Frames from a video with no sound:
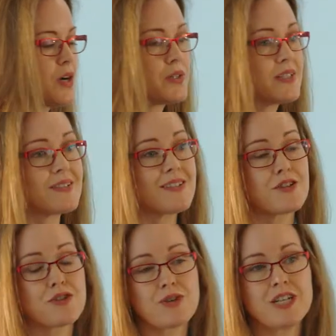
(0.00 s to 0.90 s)
Well, this is a
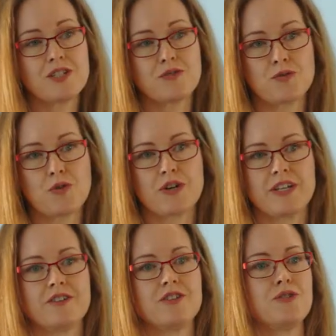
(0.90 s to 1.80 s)
3 to 4
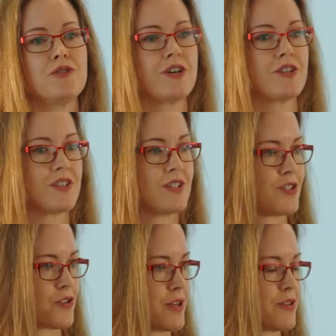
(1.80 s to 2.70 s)
year university degree.